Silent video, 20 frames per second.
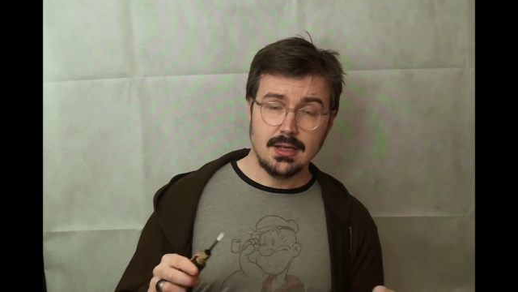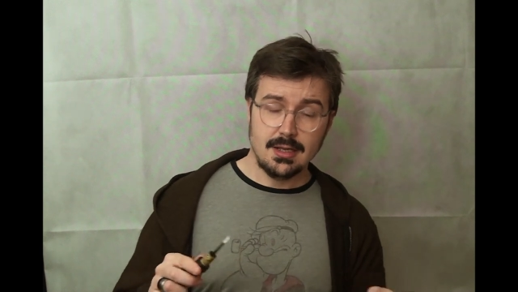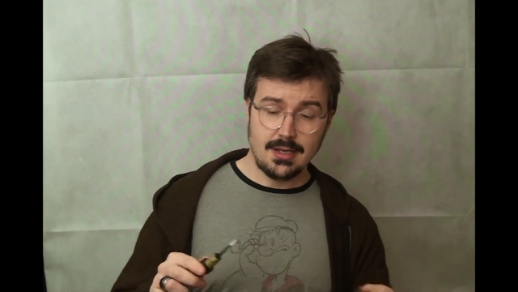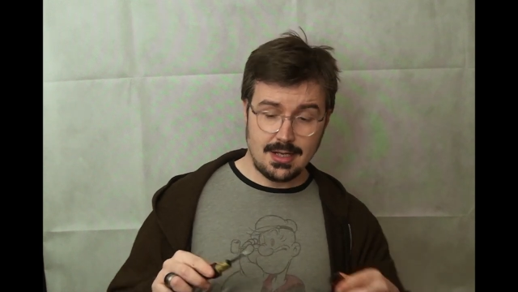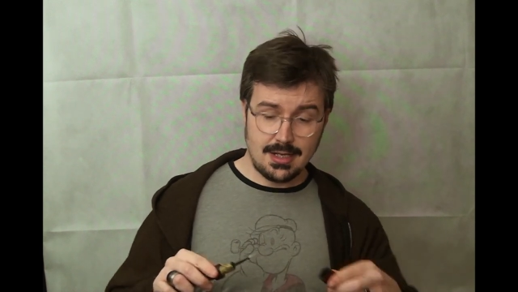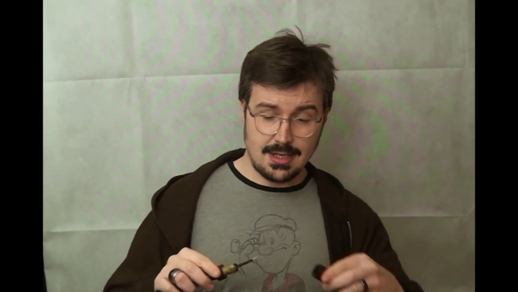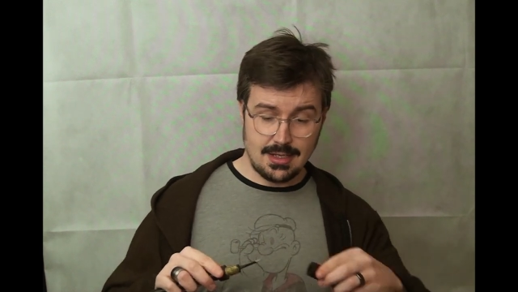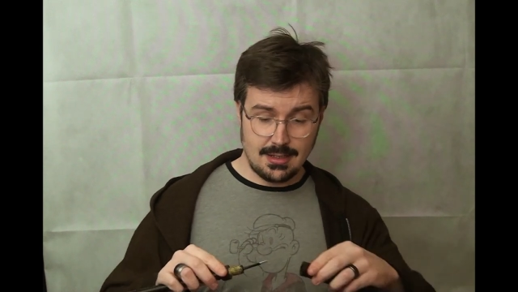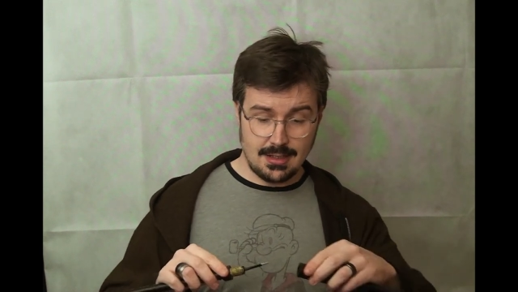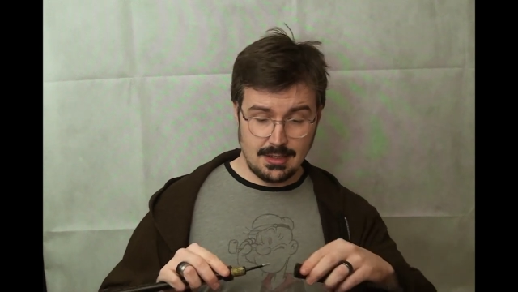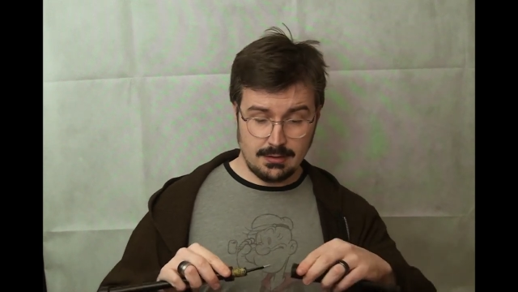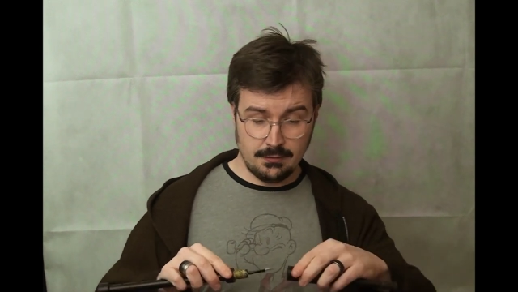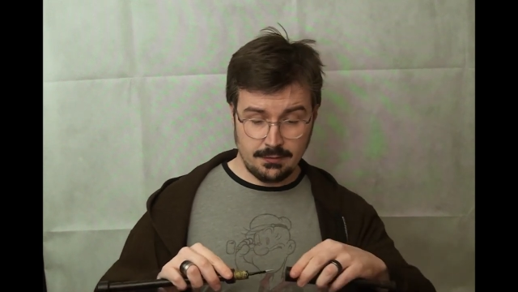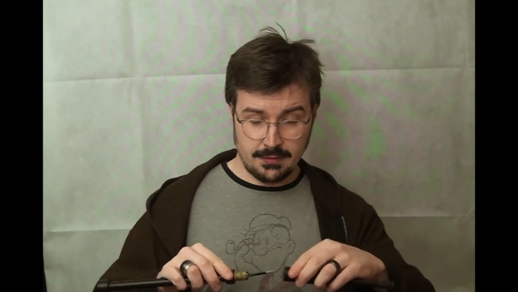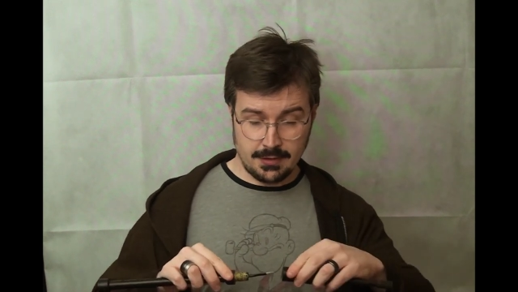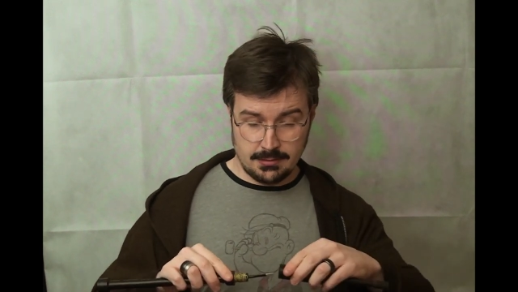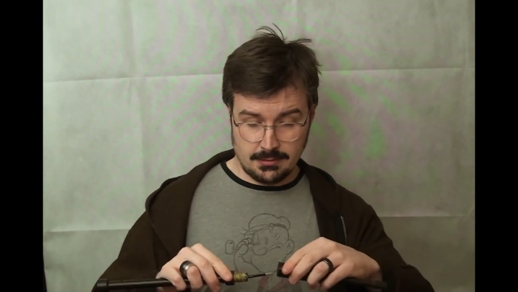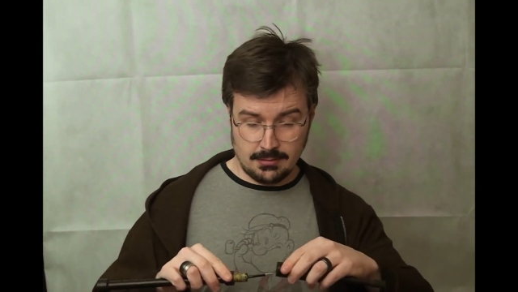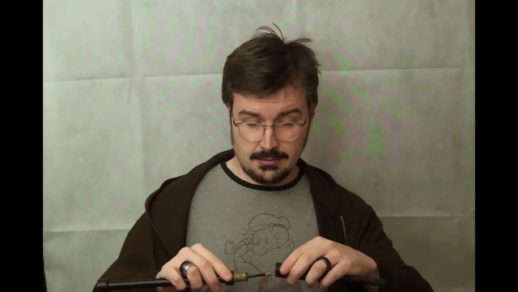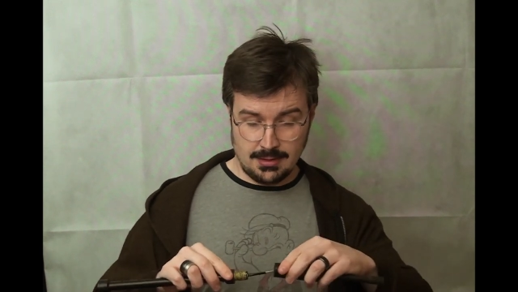
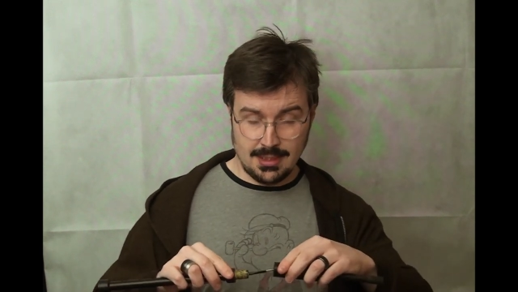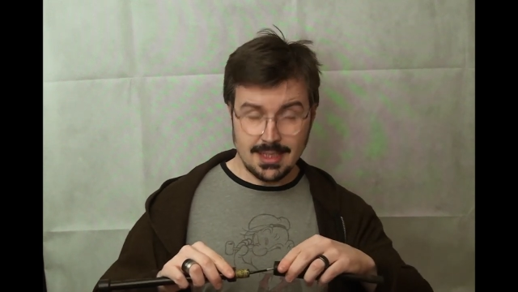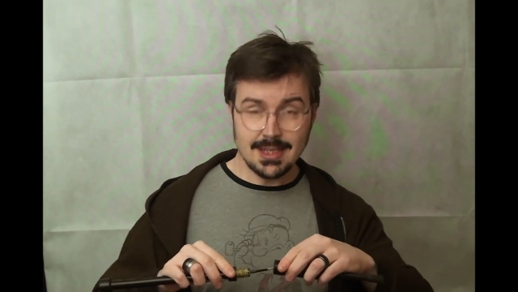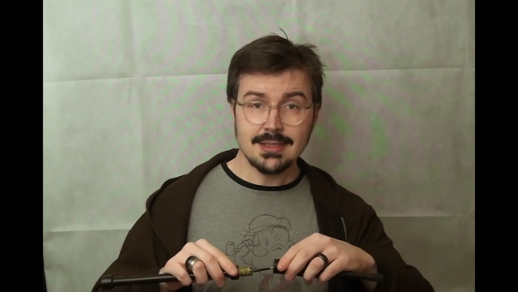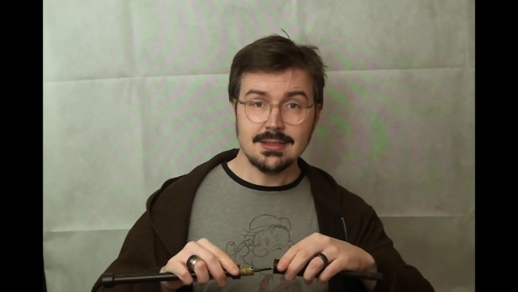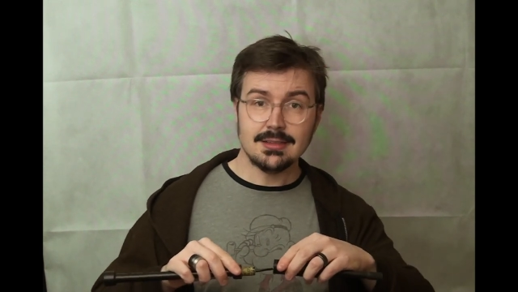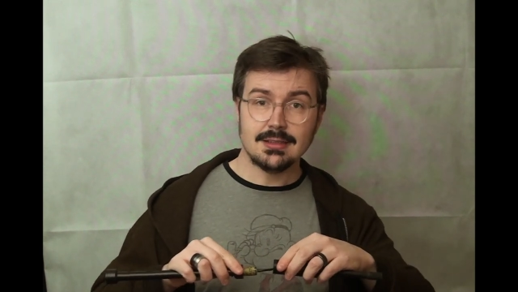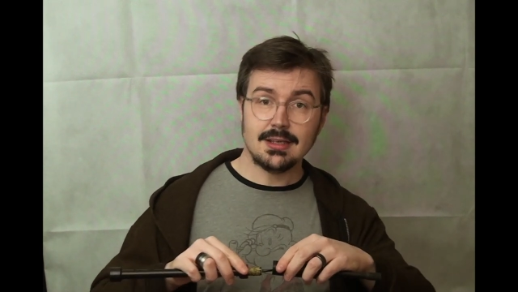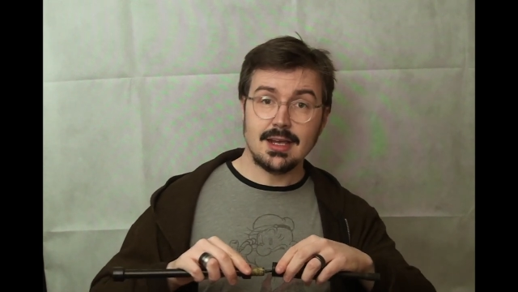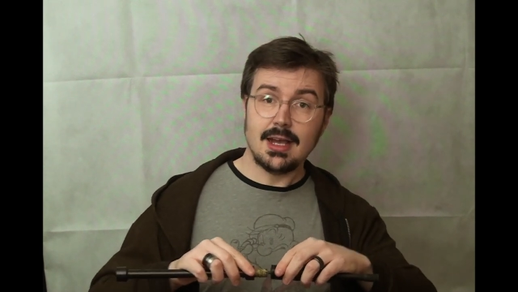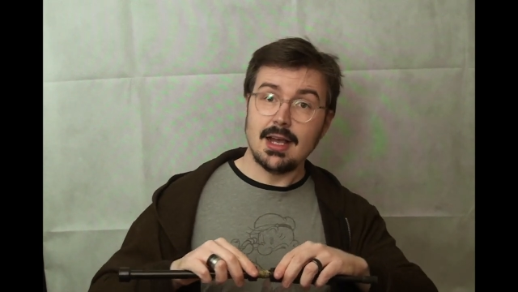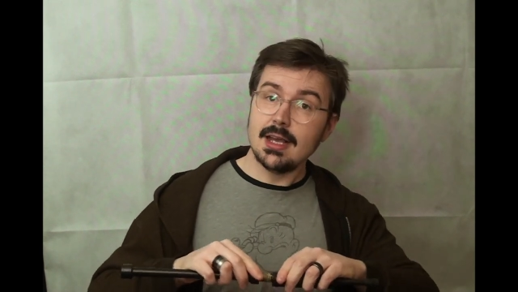and found online,